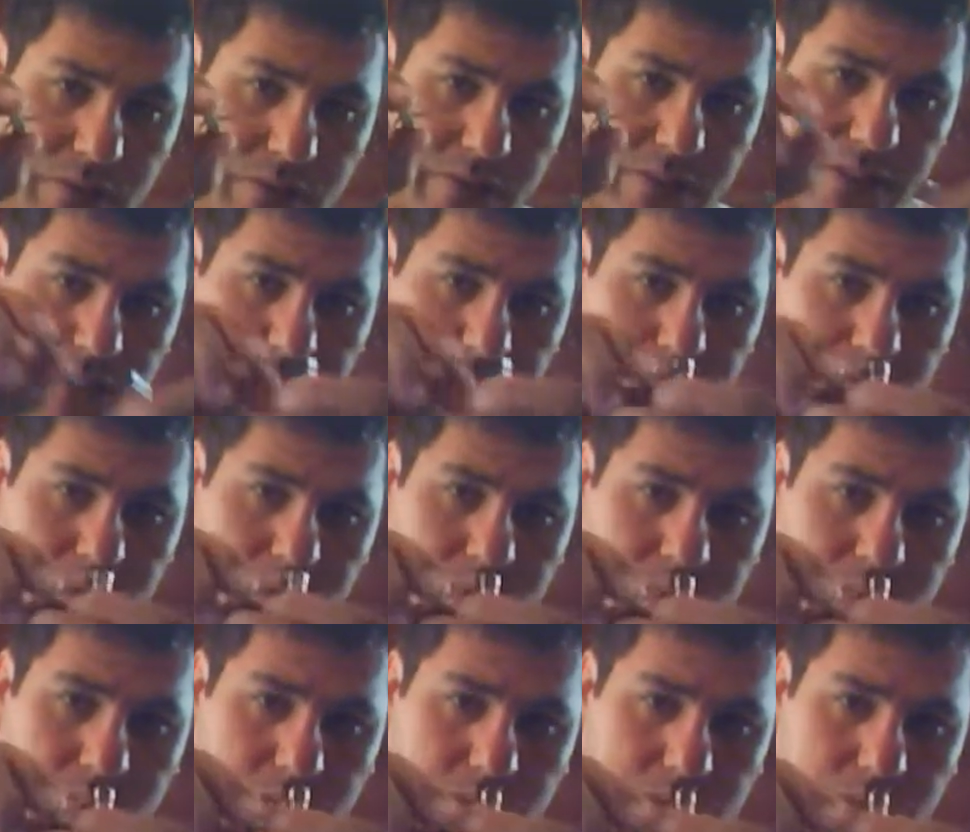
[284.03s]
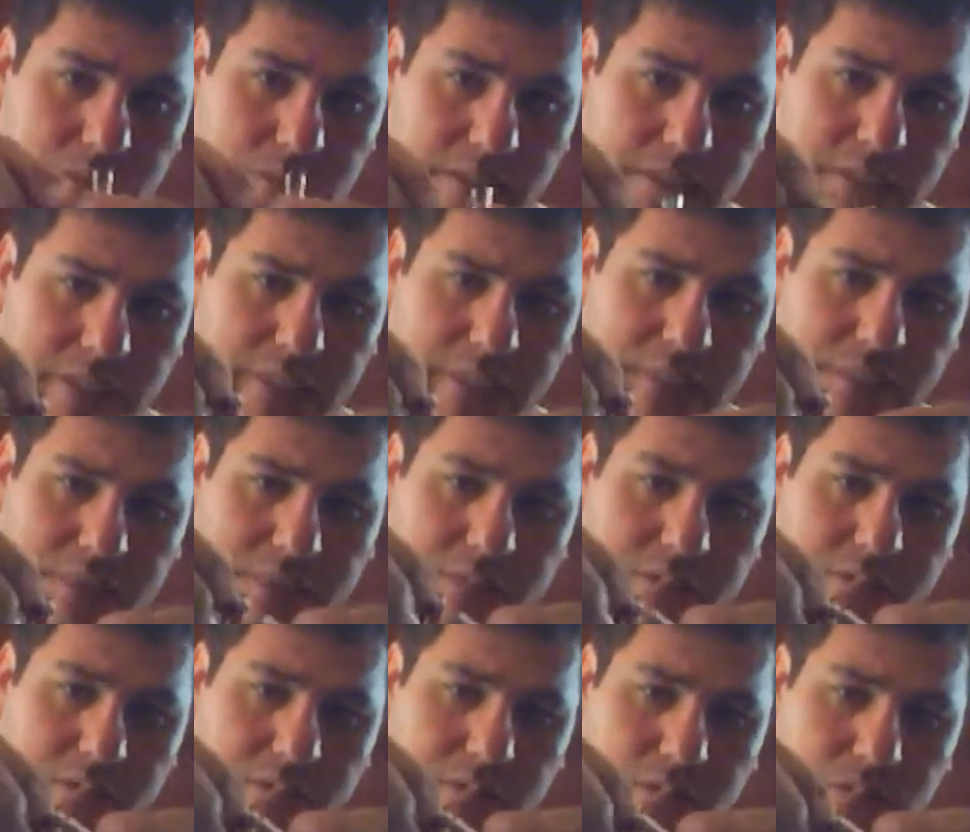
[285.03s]
video. Again,
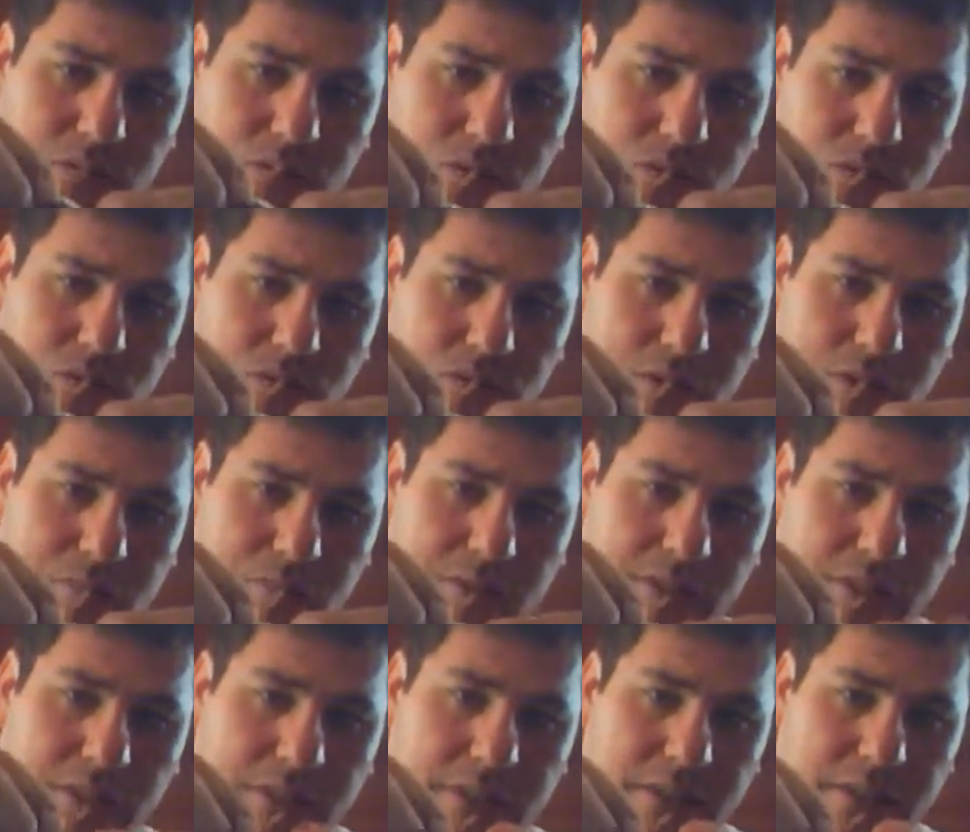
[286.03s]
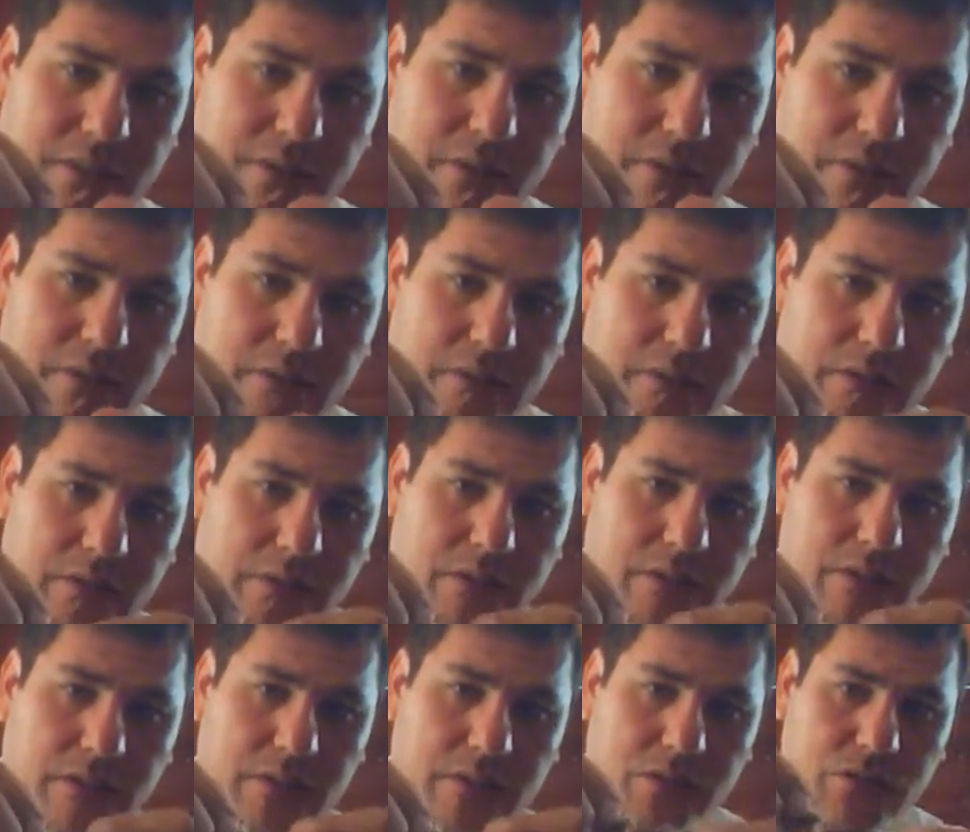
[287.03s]
screws up here,
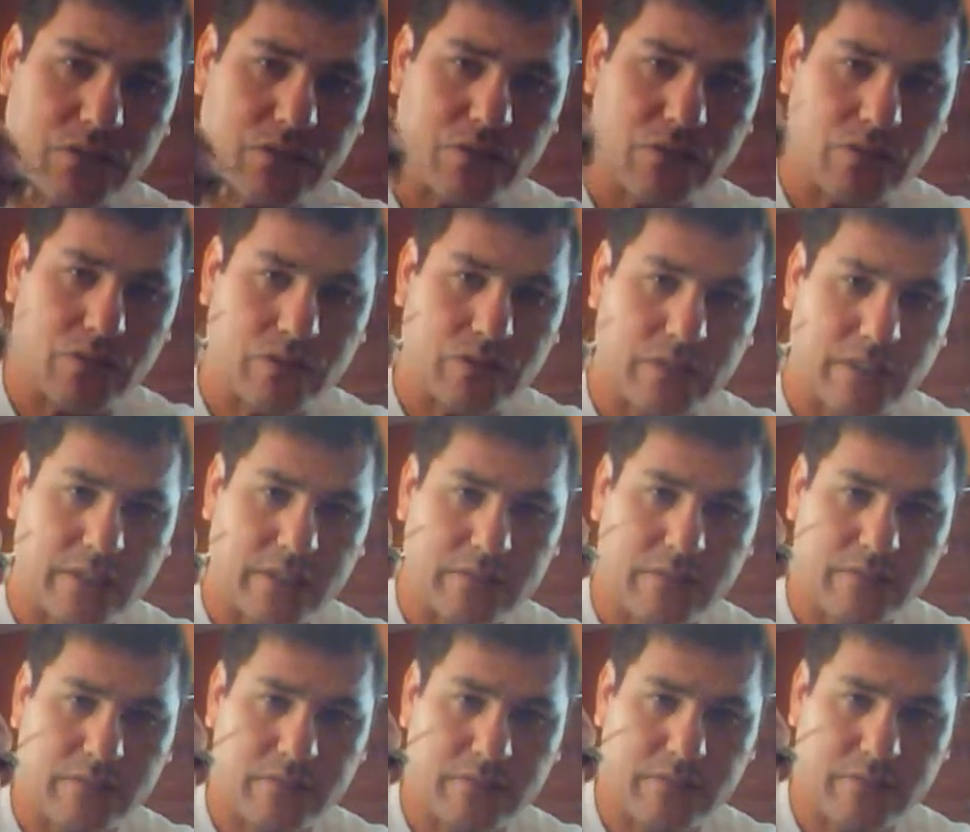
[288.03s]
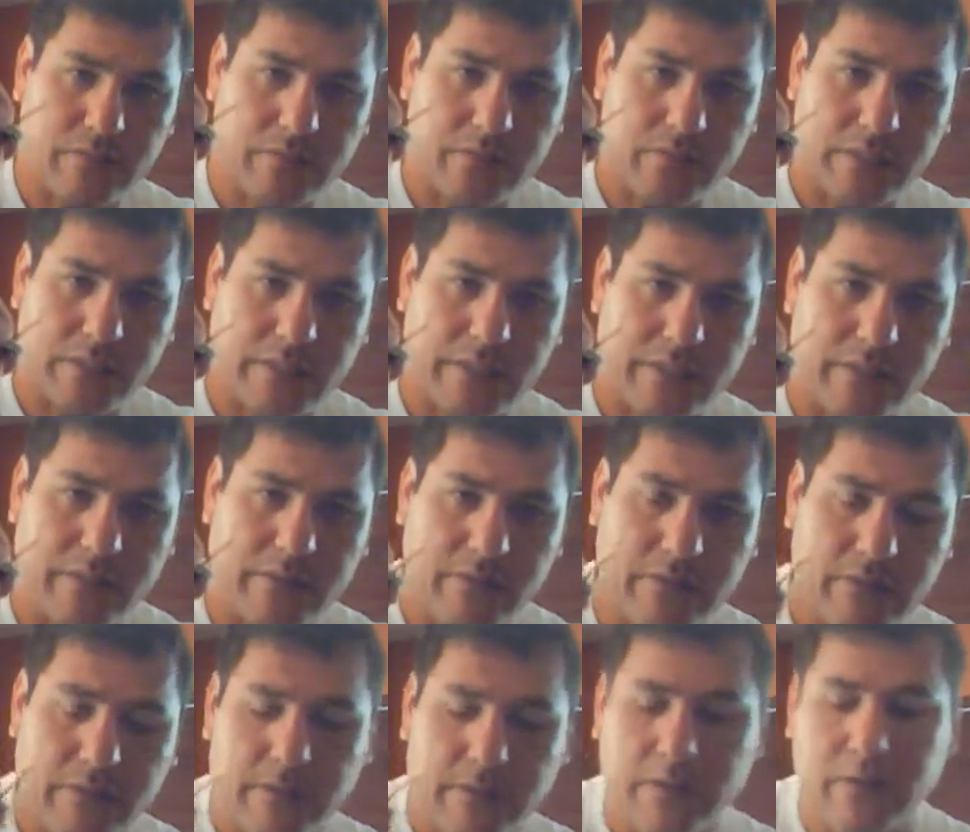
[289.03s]
unscrews there. Okay?
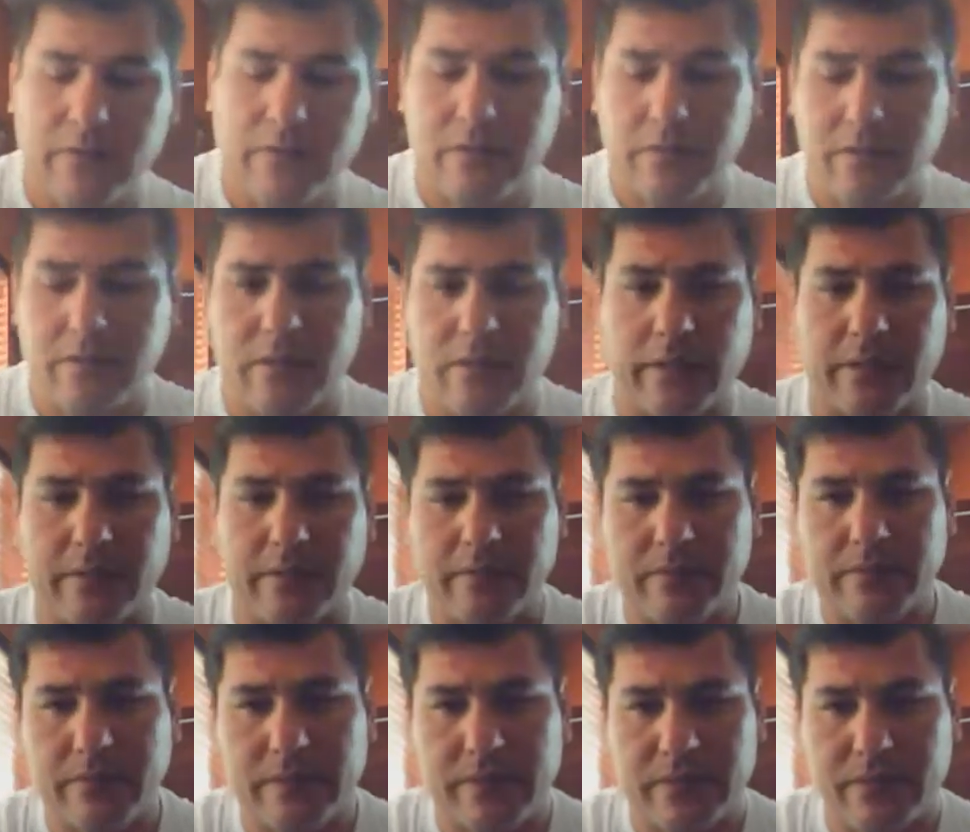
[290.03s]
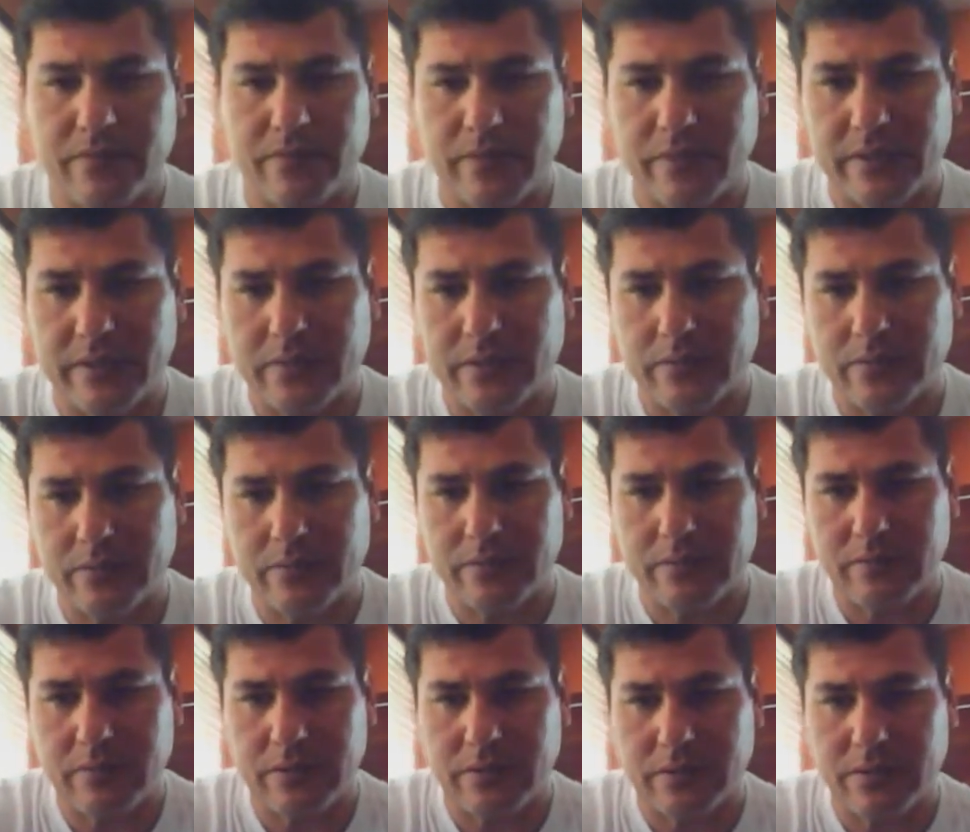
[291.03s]
Alright, next video,
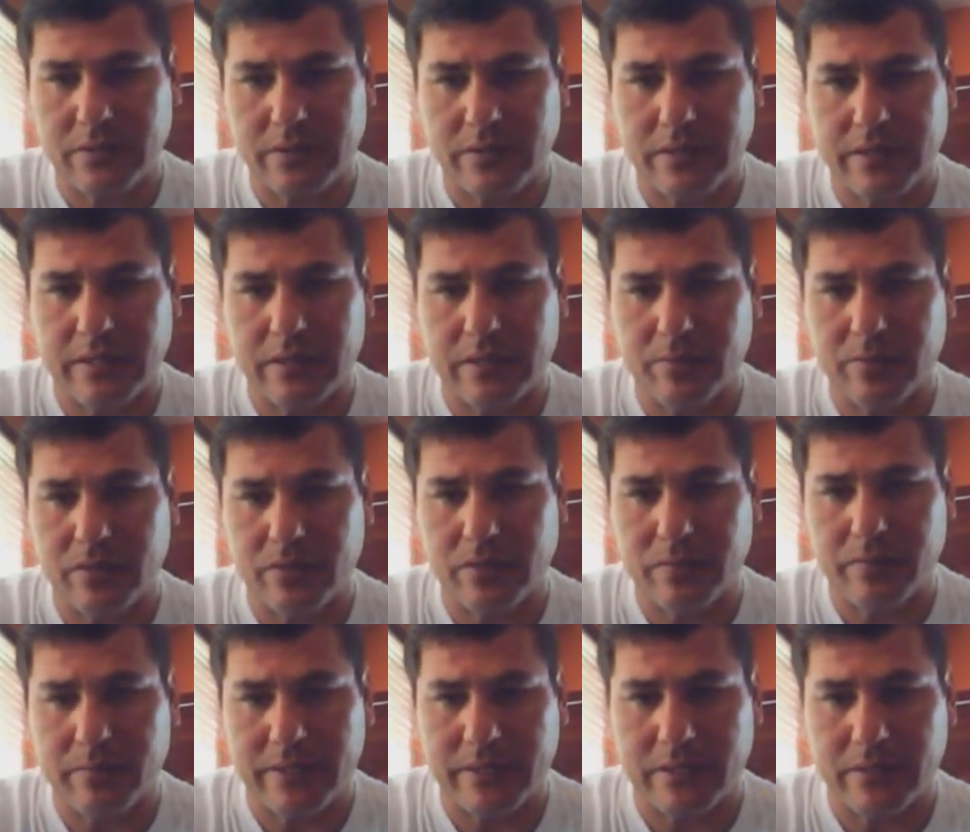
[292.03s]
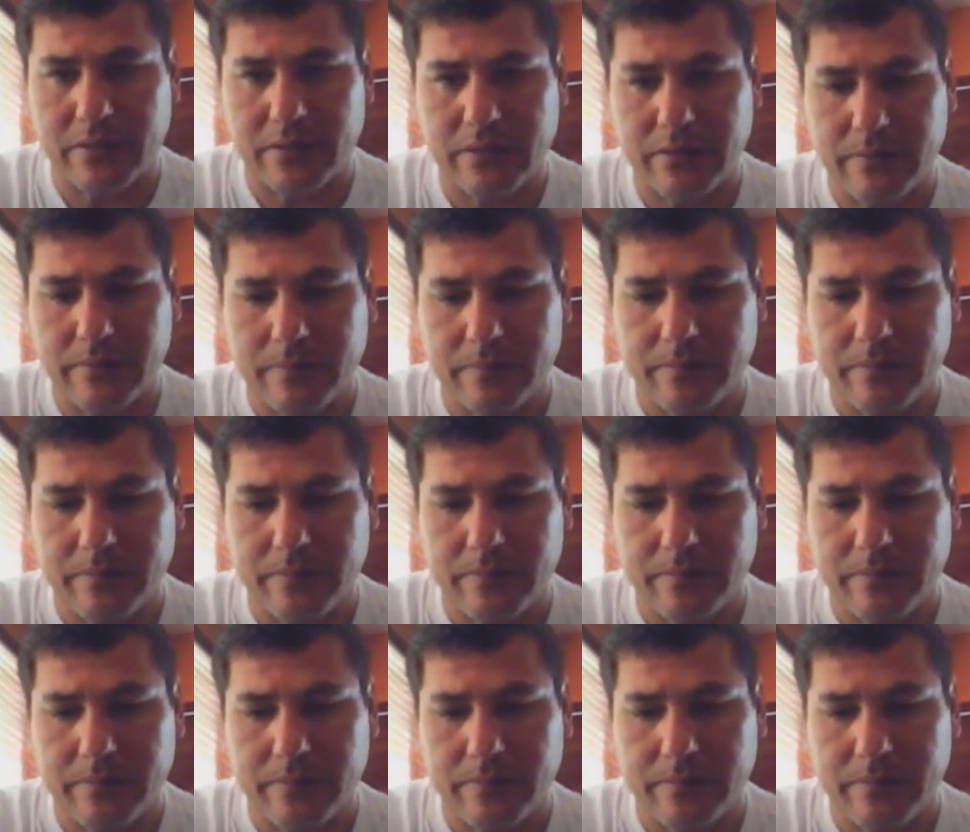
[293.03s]
I'll show you how to put it back on.